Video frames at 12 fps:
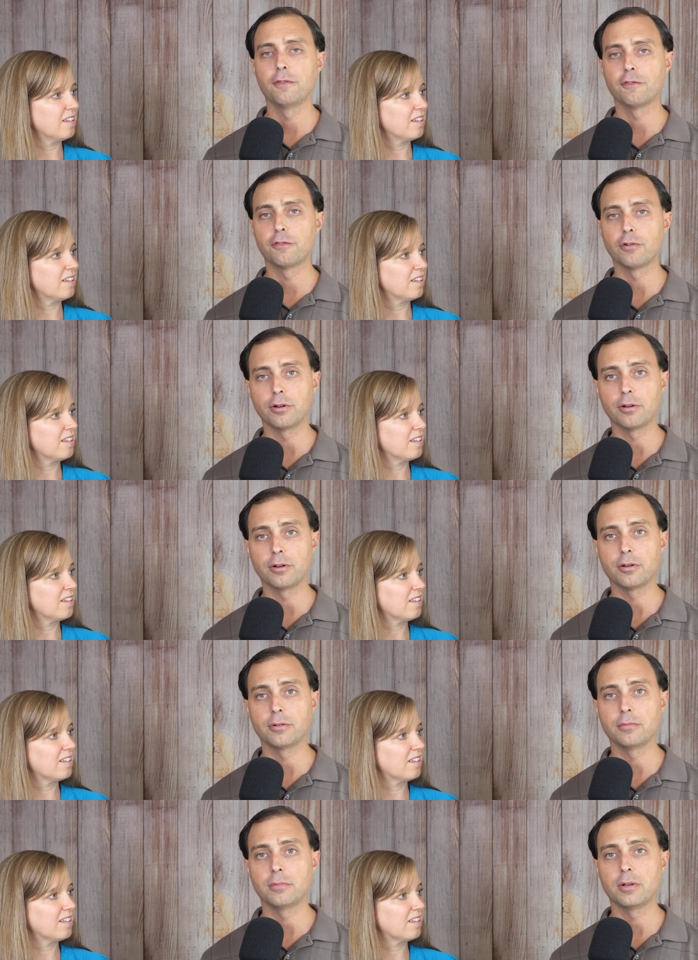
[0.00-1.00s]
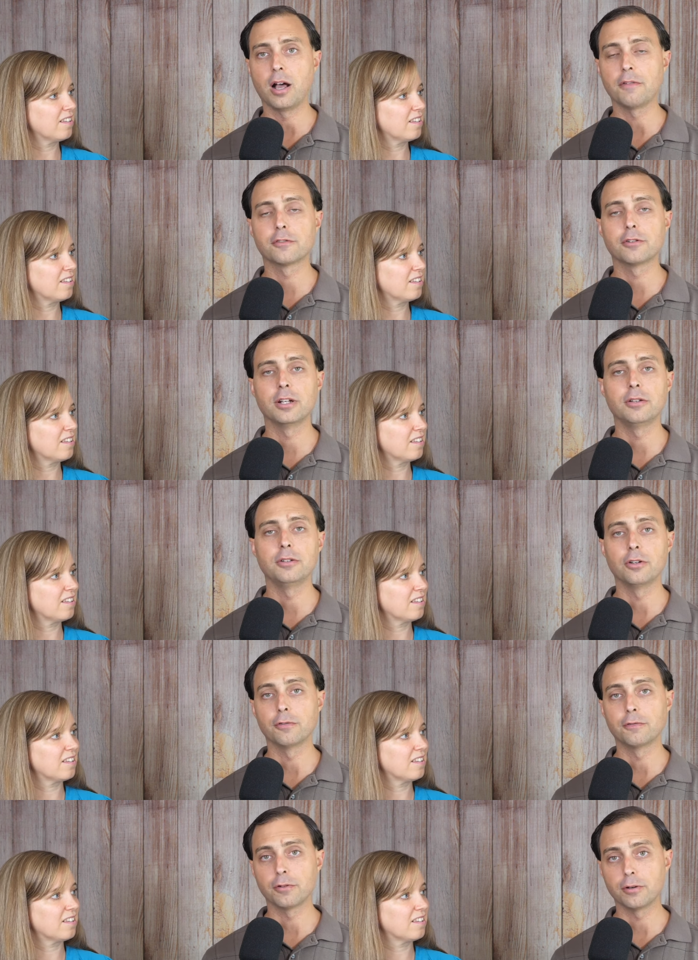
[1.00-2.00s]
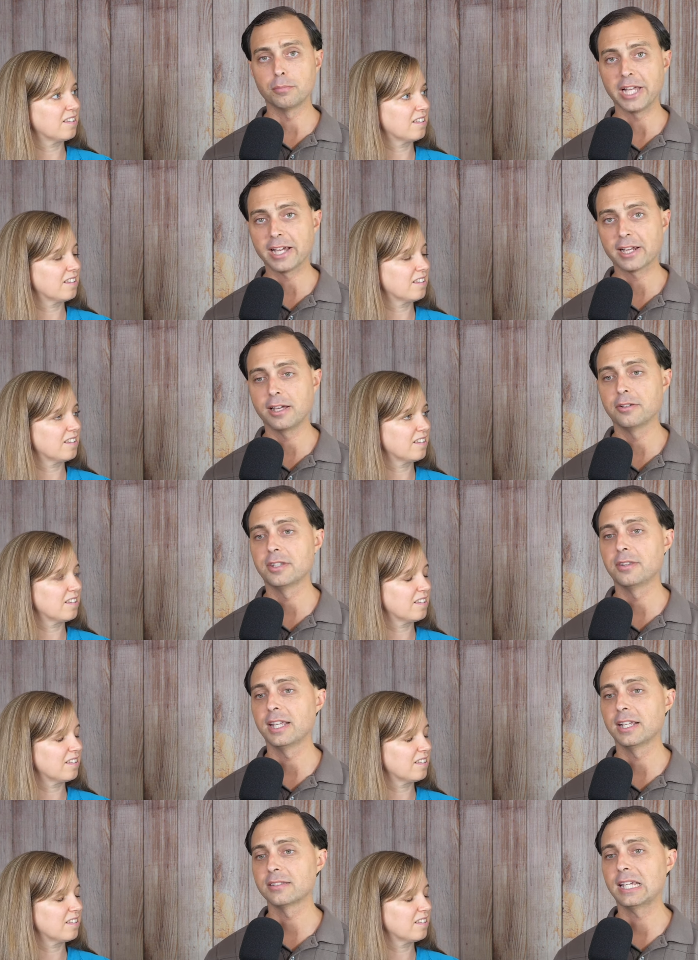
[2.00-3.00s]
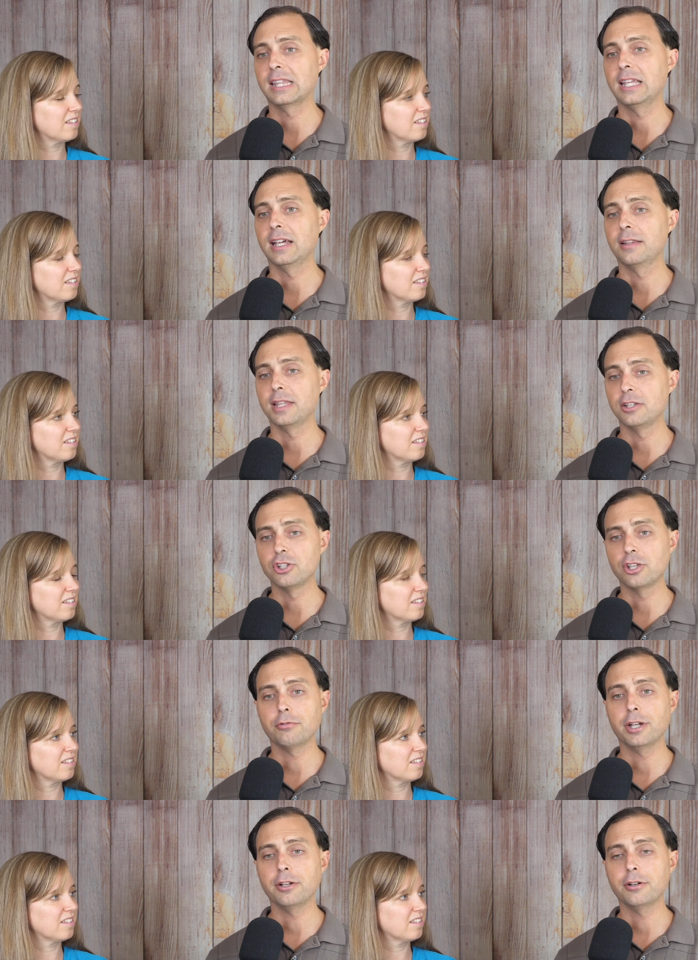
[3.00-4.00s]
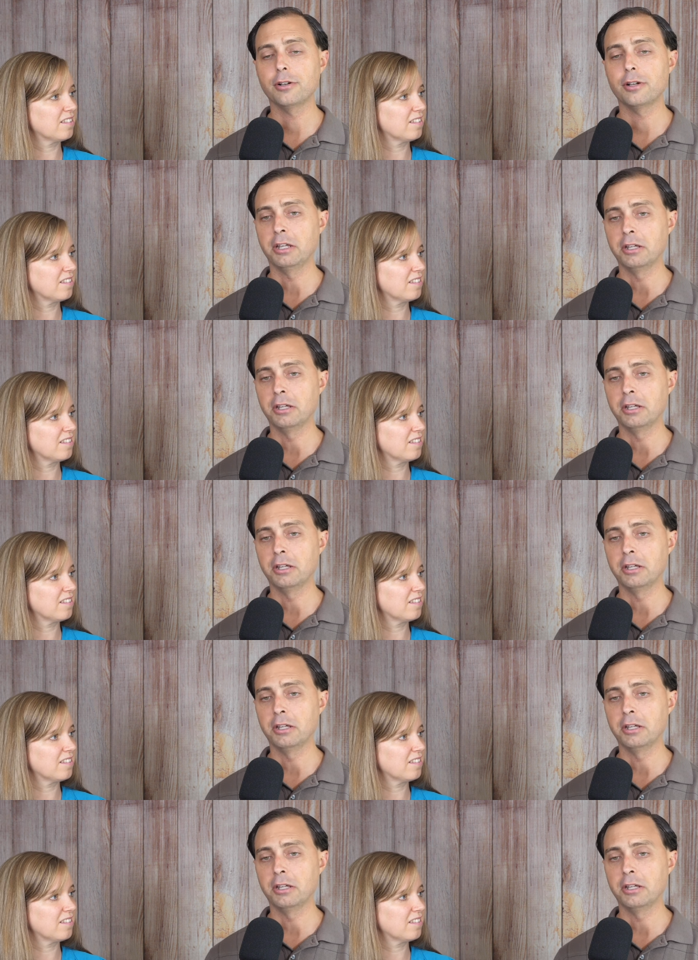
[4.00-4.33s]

Speaker 1: for off grid, you know, for blackouts and things like that. That generator